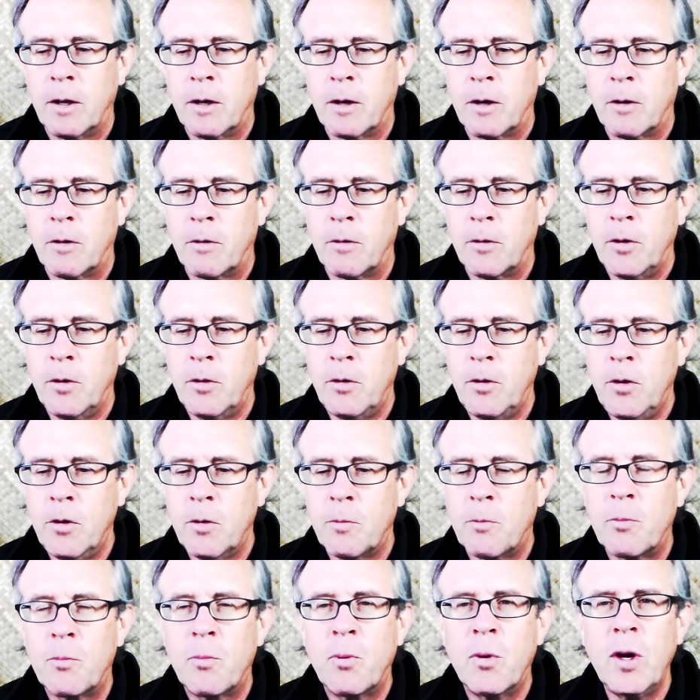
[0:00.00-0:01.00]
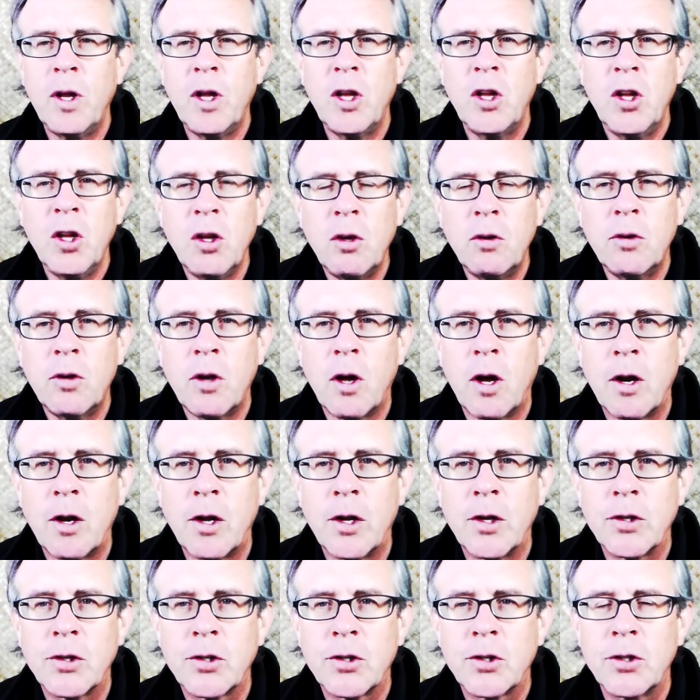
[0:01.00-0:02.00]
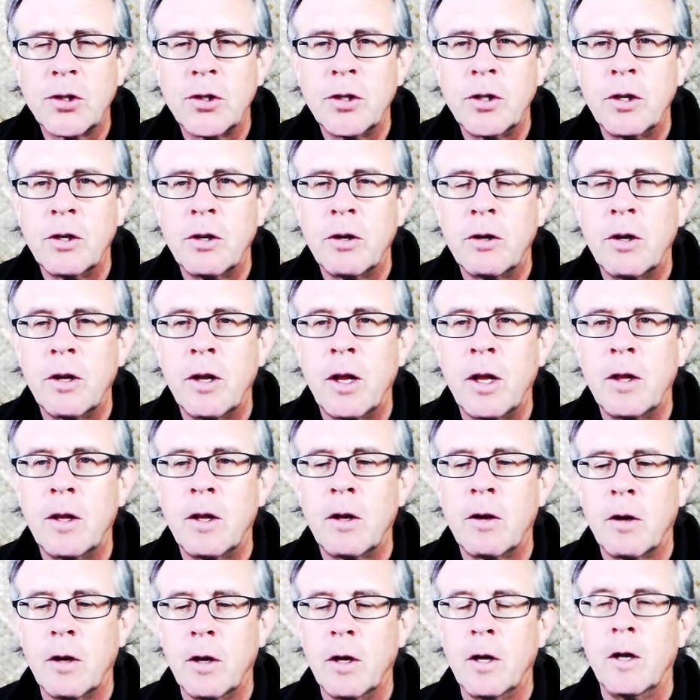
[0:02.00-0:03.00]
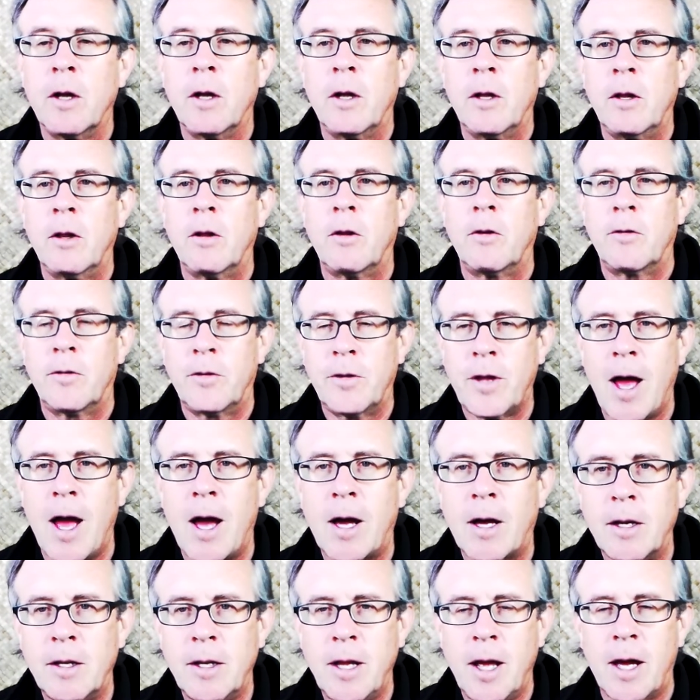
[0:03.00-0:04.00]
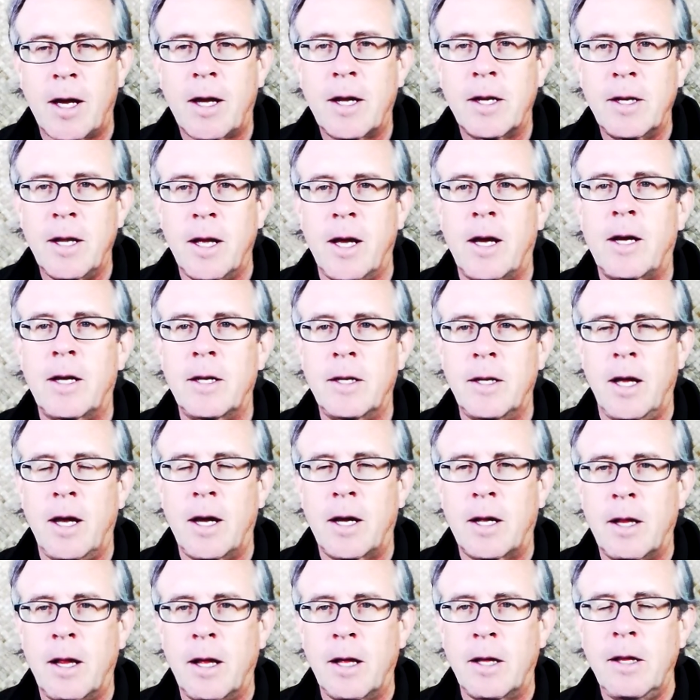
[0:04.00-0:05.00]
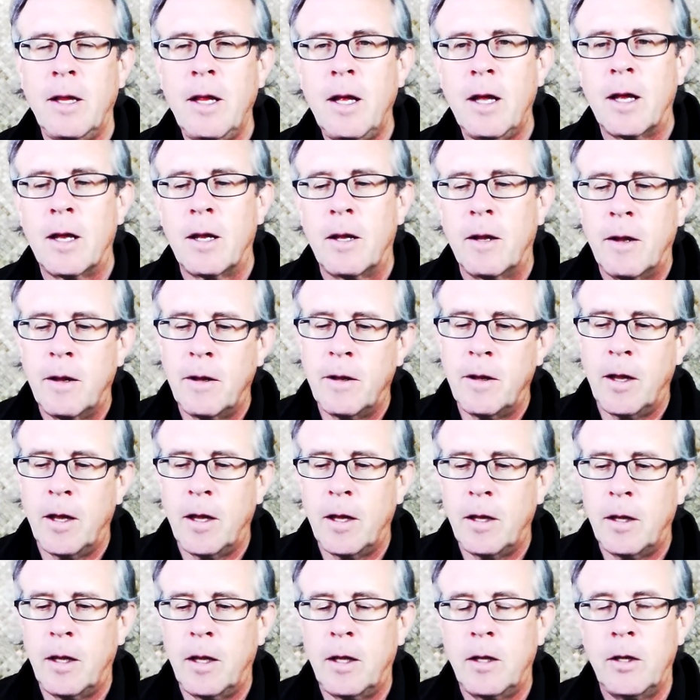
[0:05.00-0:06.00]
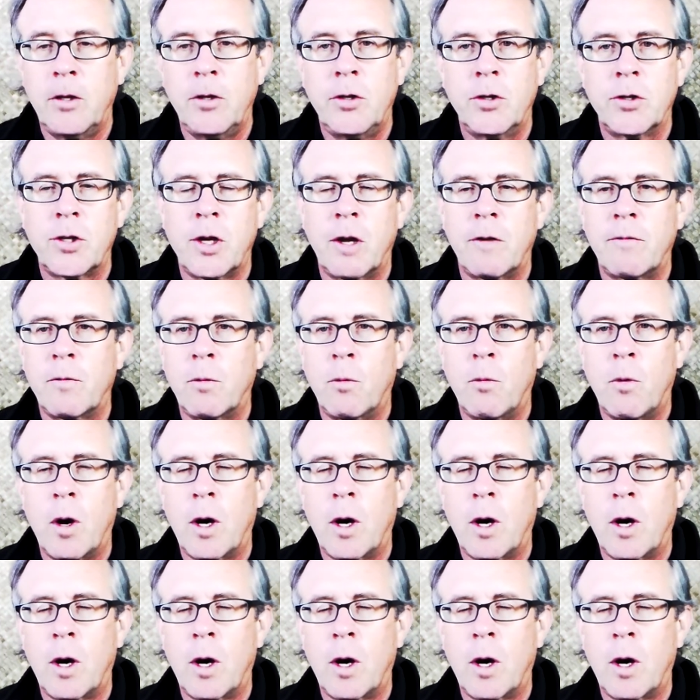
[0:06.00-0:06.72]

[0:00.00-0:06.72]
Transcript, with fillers: You know, you're, you're putting guilt on us. You know, and they're they'll attack, attack, attack, attack like that. And, and, and you just have to